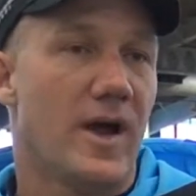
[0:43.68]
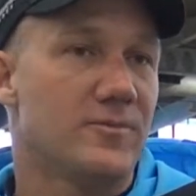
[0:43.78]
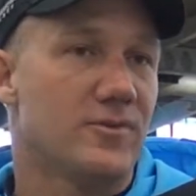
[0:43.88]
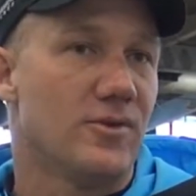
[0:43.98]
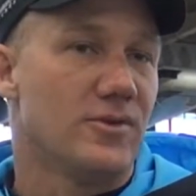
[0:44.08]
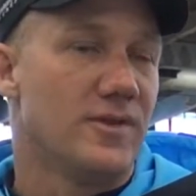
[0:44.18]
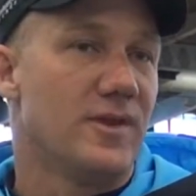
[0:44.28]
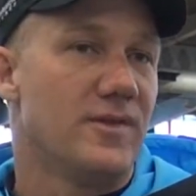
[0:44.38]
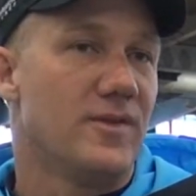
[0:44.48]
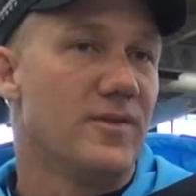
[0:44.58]
Oh, absolutely.
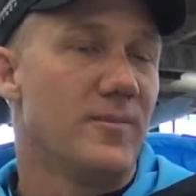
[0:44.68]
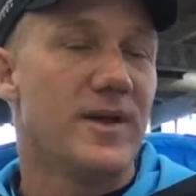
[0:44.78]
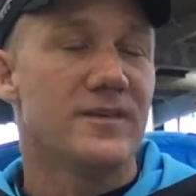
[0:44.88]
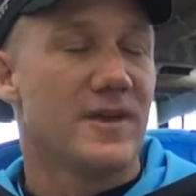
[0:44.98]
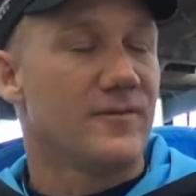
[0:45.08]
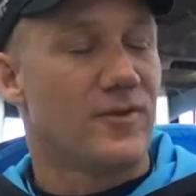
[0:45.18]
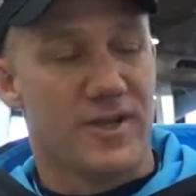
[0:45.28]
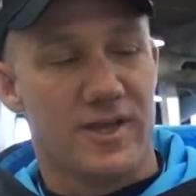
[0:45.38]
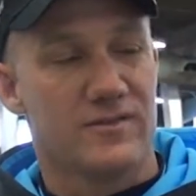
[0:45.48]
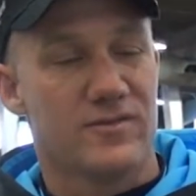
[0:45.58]
The, the, the biggest thing for
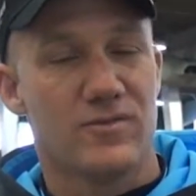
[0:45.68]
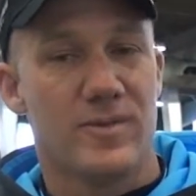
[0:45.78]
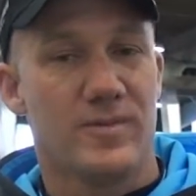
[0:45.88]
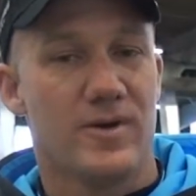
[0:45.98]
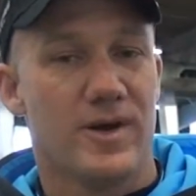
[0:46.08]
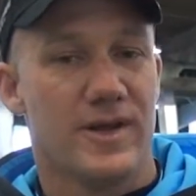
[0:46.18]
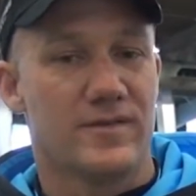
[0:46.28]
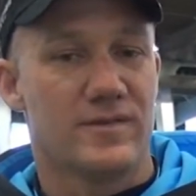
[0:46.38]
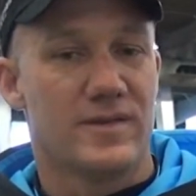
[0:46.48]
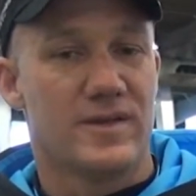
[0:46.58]
kids to remember
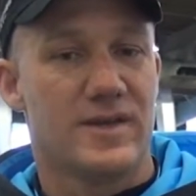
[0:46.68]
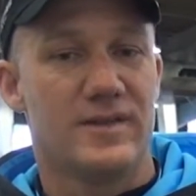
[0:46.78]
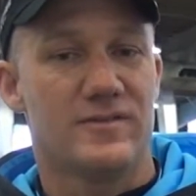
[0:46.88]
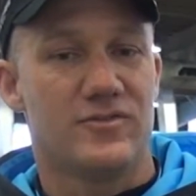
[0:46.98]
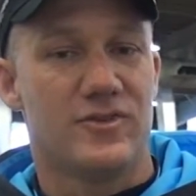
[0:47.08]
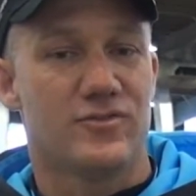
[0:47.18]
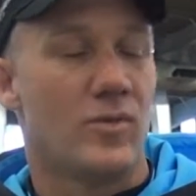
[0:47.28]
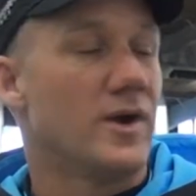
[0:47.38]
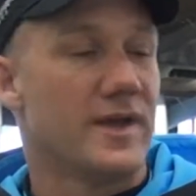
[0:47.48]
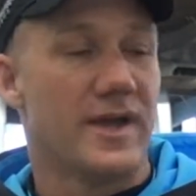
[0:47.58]
is kids just
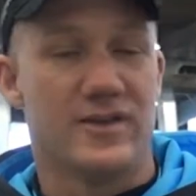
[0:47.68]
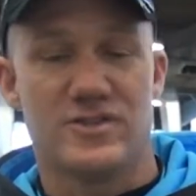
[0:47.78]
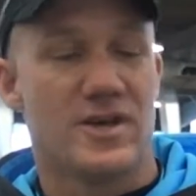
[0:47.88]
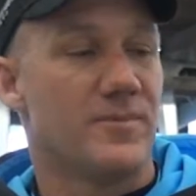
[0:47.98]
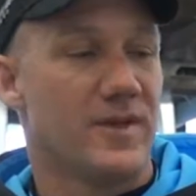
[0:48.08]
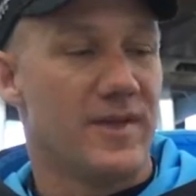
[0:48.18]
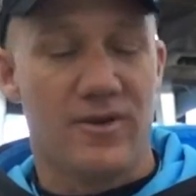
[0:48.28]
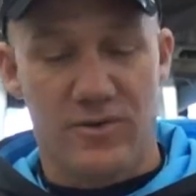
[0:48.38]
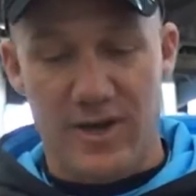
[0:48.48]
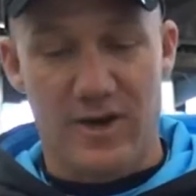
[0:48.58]
want to catch something. They
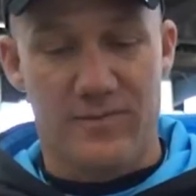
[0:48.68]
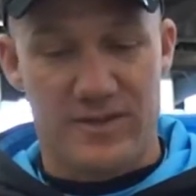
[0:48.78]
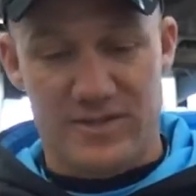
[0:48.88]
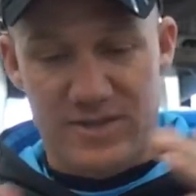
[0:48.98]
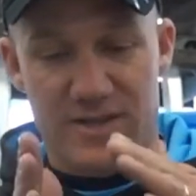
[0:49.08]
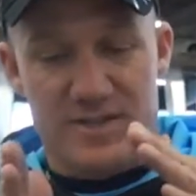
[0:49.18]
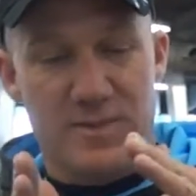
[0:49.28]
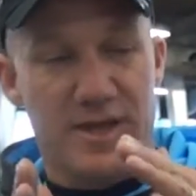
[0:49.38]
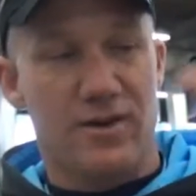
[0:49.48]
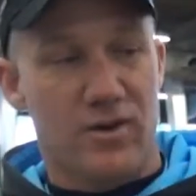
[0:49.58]
don't care if it's this
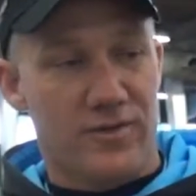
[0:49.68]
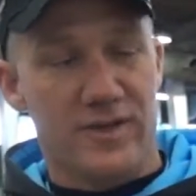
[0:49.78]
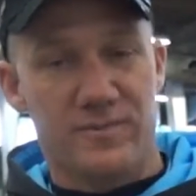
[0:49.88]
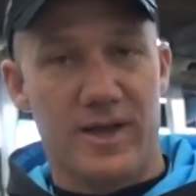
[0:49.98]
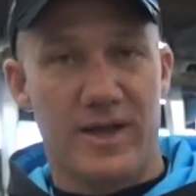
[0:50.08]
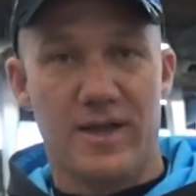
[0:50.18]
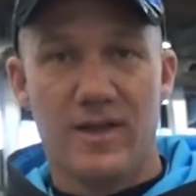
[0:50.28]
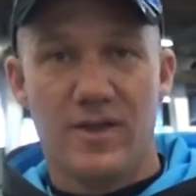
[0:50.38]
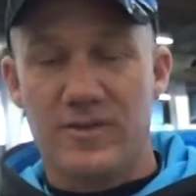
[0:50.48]
big or this big.